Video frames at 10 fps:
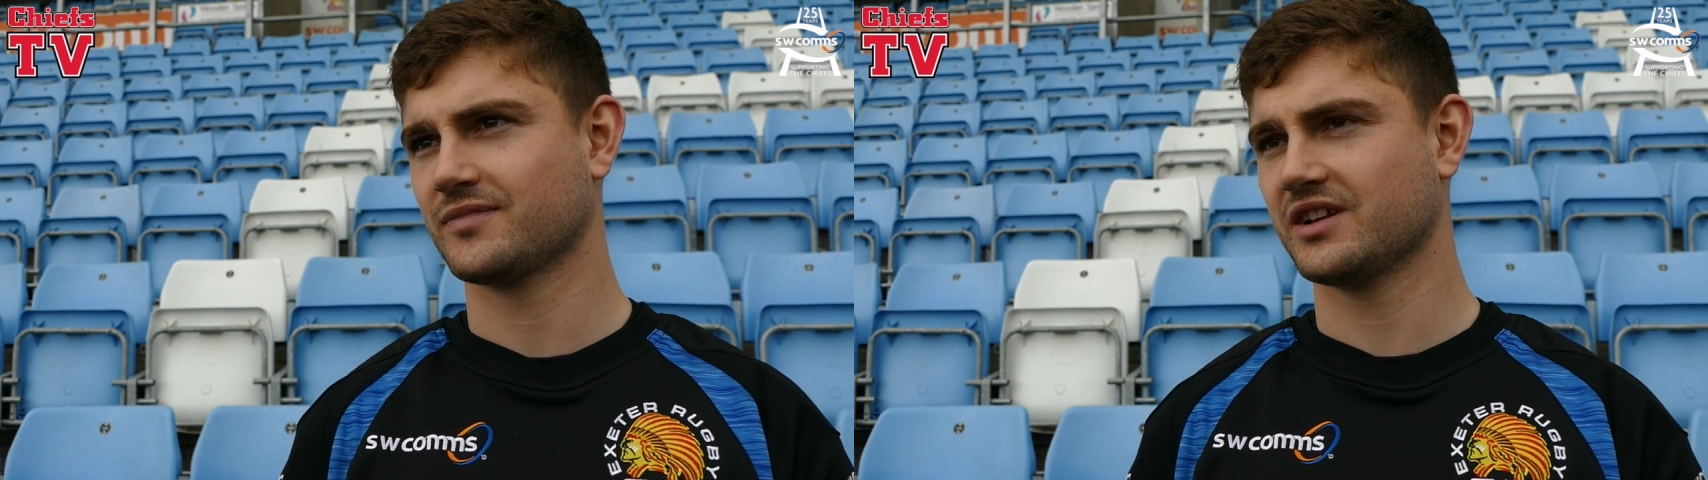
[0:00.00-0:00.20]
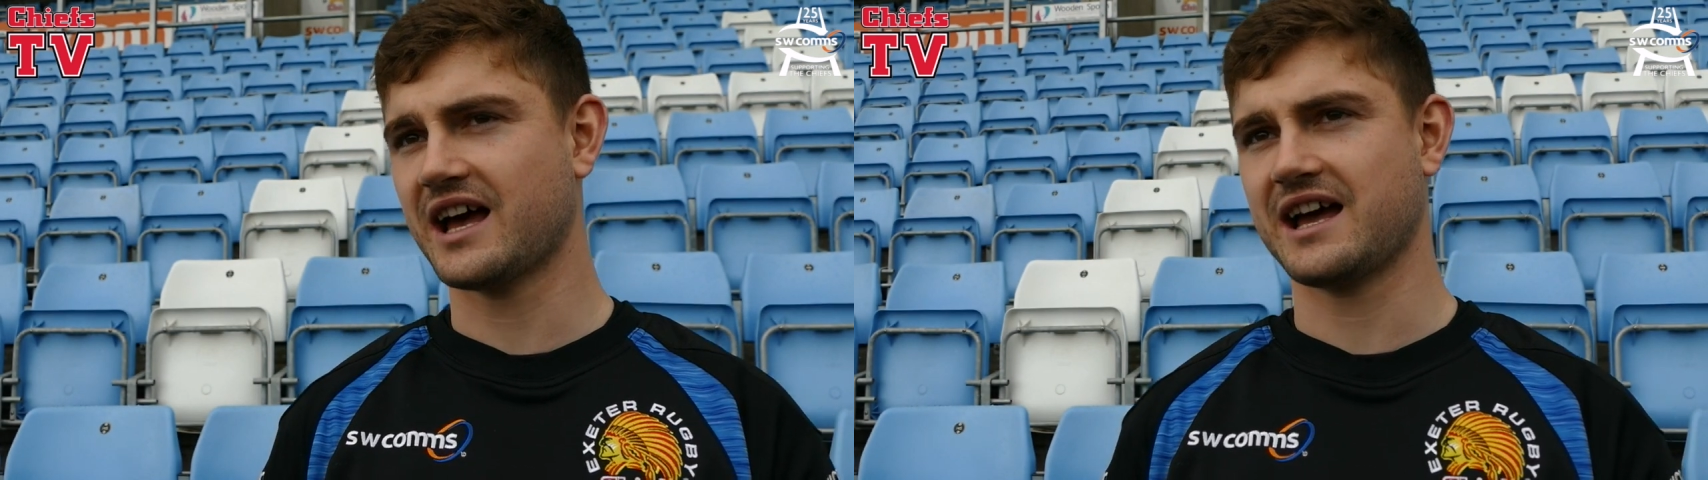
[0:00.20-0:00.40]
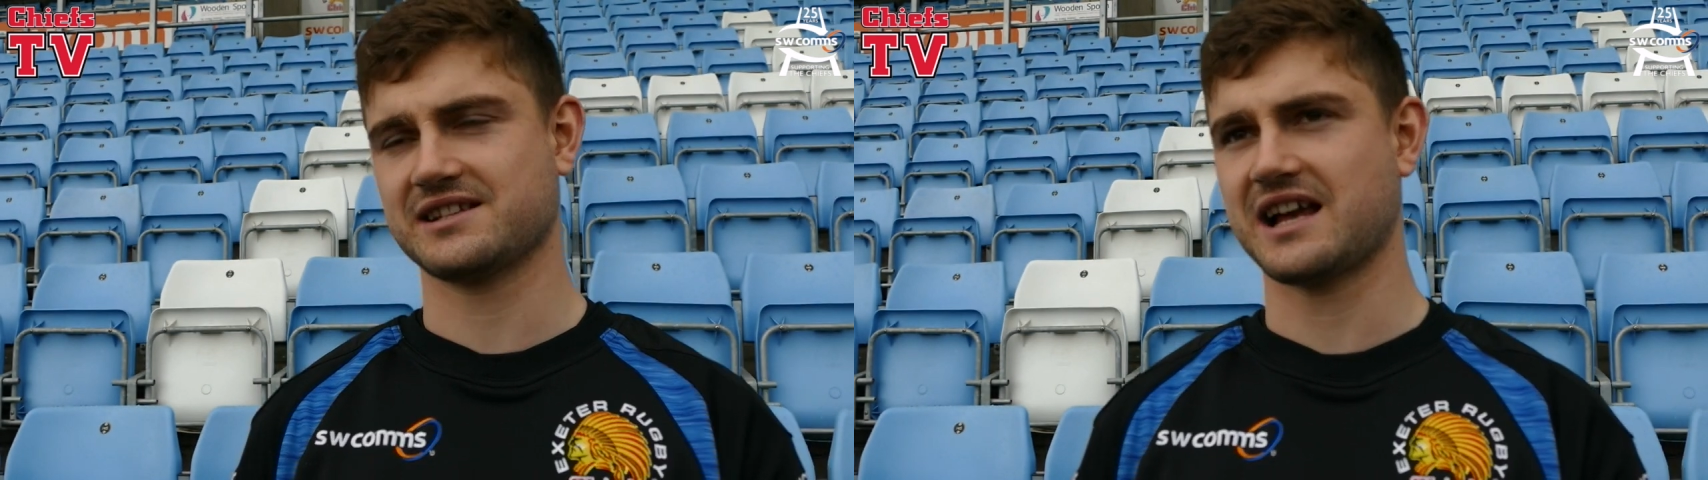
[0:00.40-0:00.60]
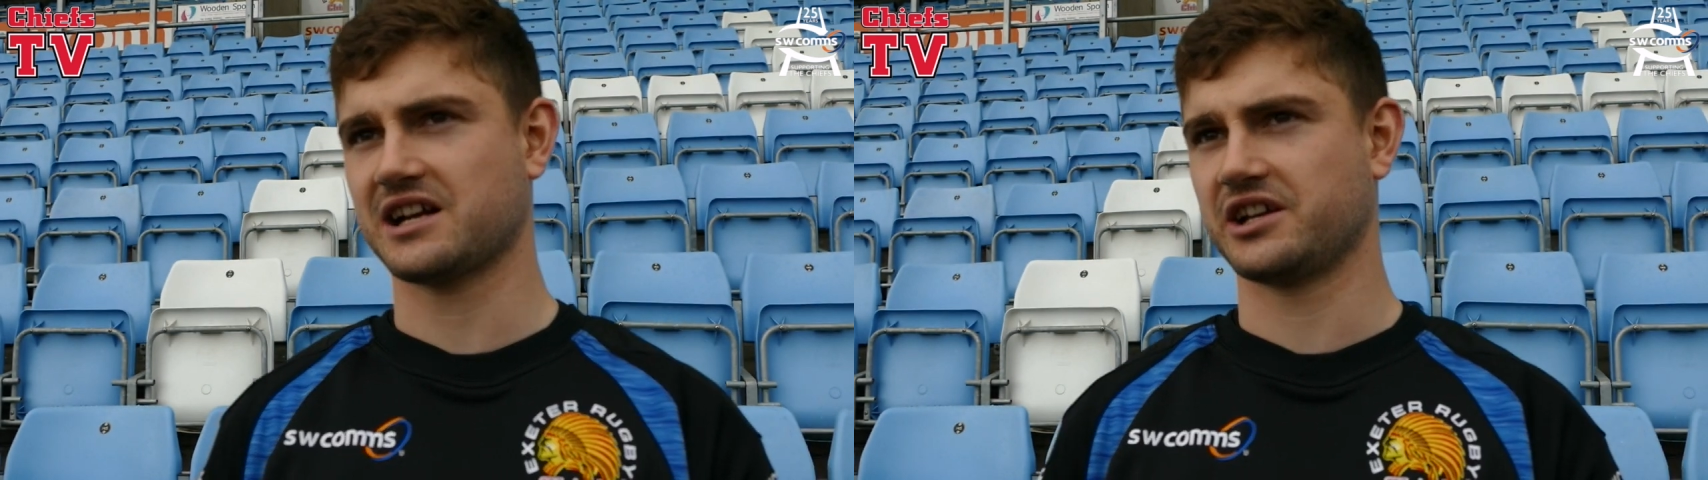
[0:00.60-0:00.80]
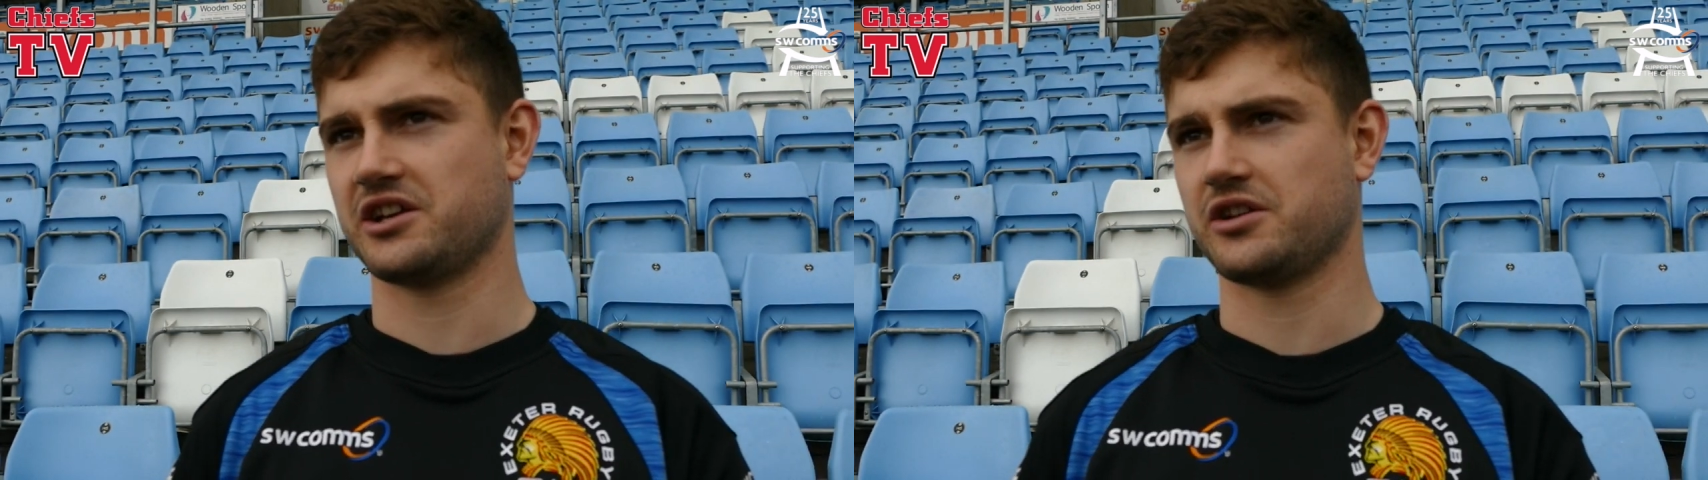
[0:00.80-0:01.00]
Yeah,
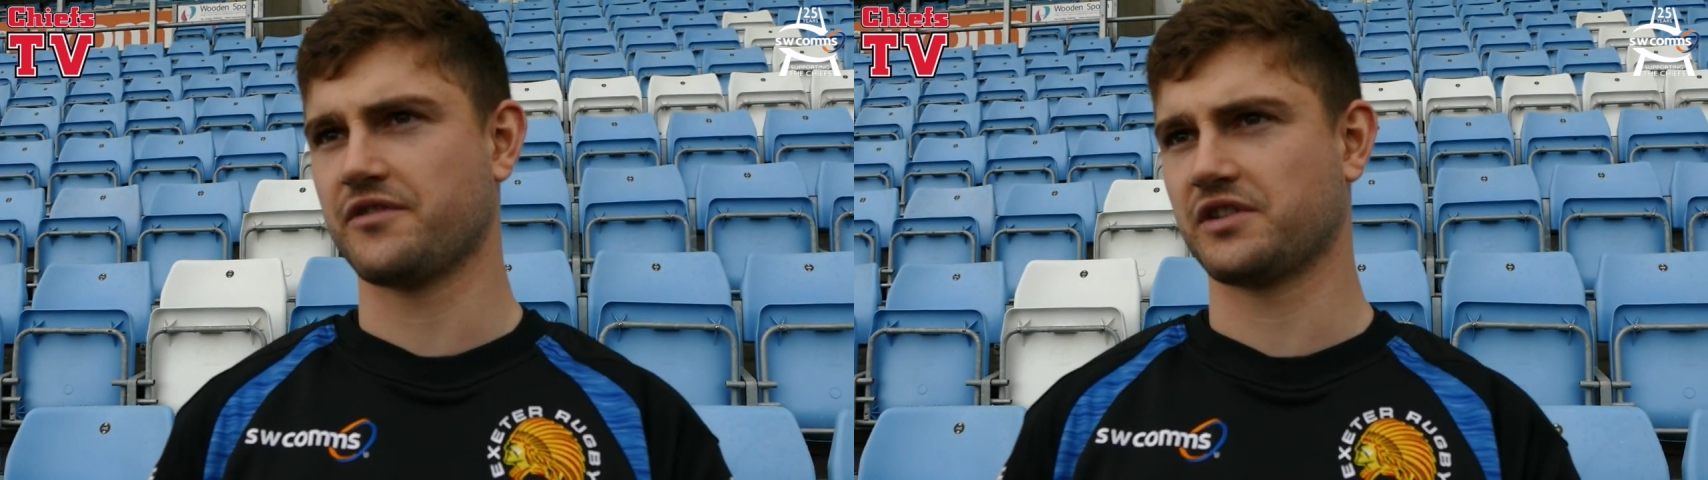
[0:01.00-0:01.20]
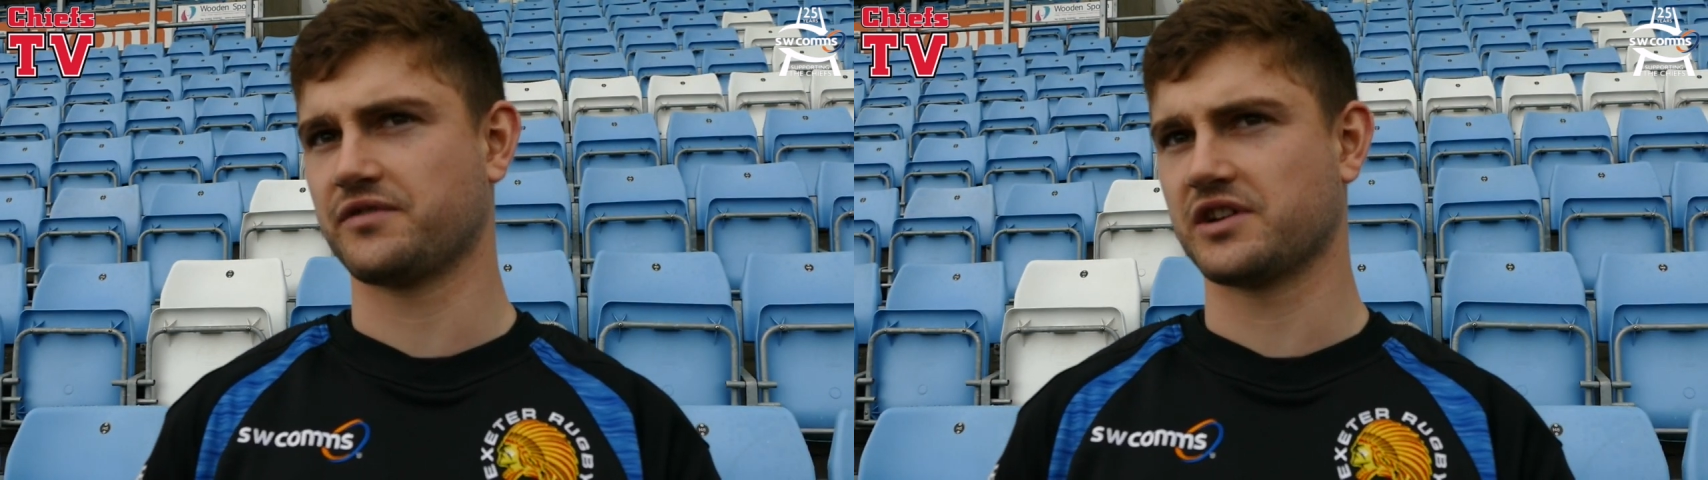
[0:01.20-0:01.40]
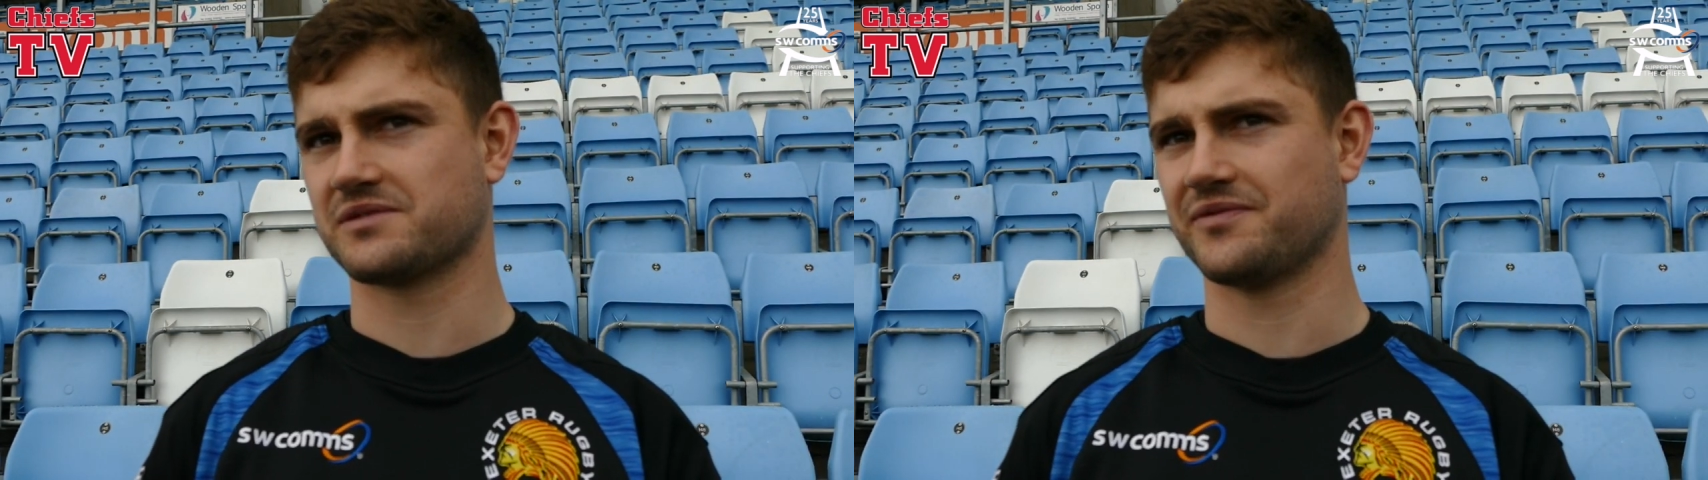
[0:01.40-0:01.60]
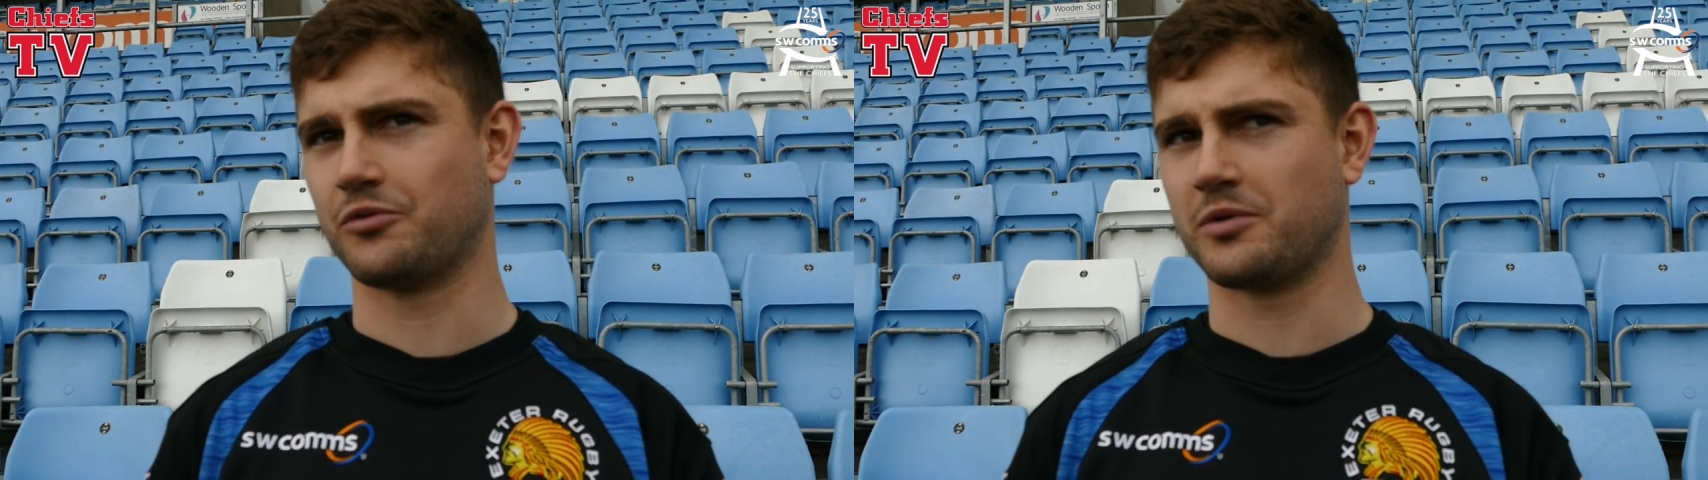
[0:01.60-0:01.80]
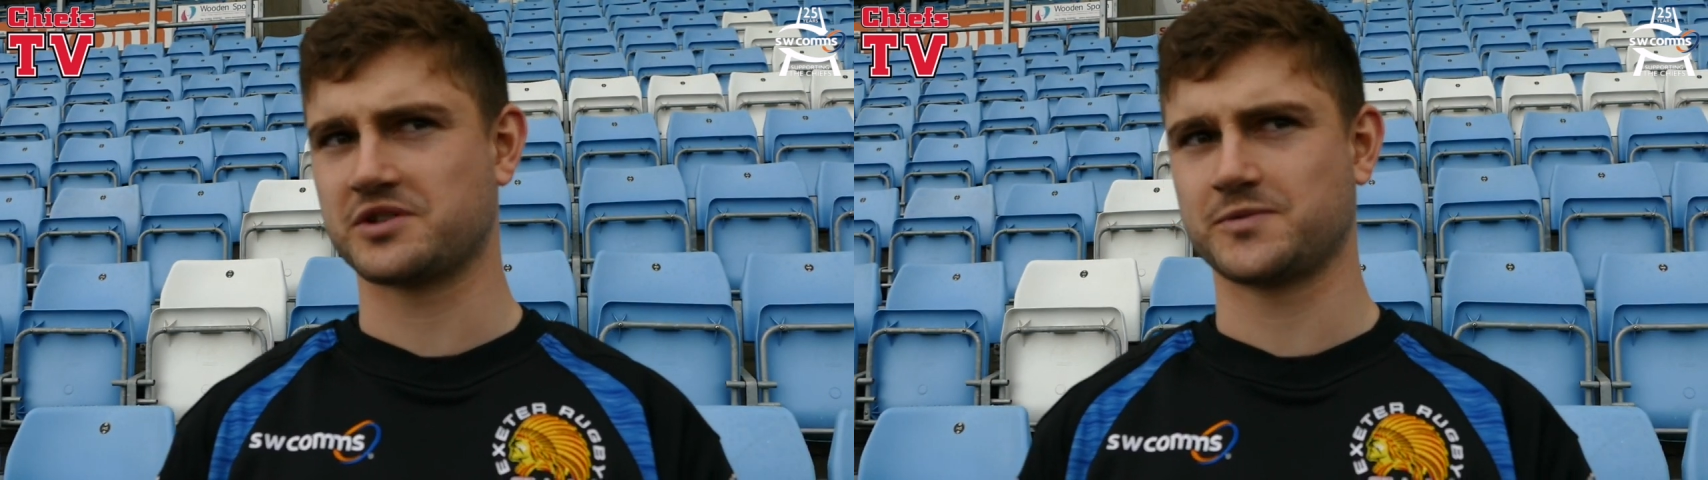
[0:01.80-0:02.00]
exactly. I think first and
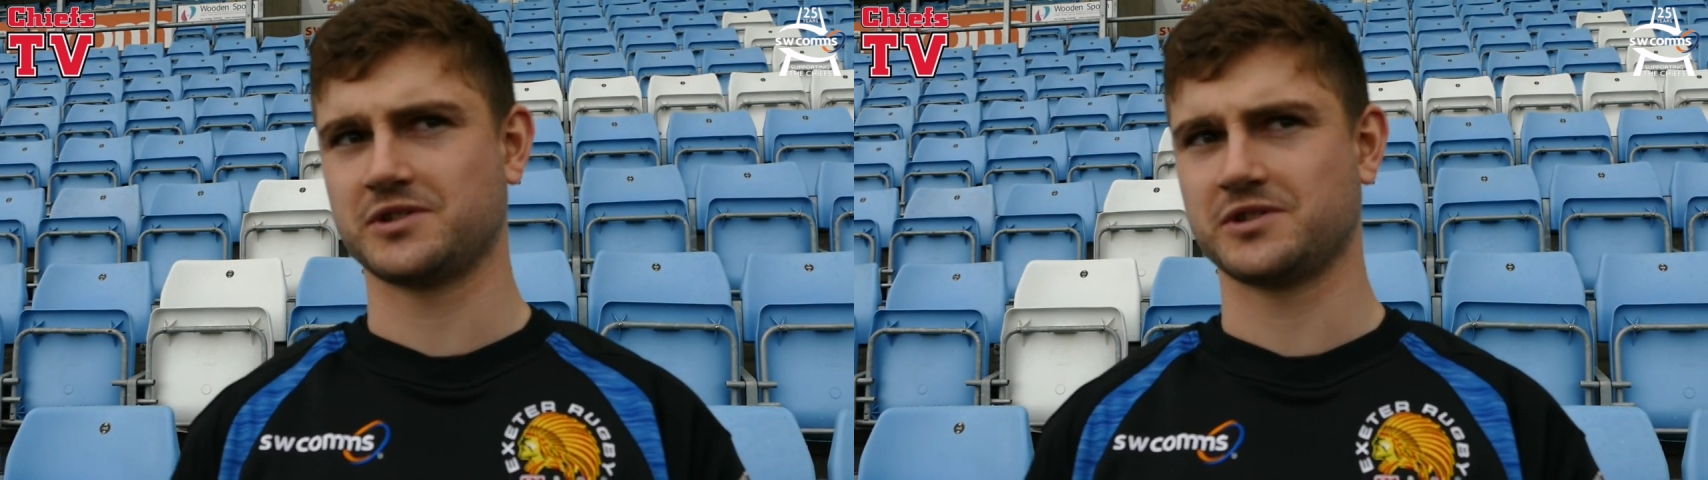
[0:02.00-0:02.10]
foremost,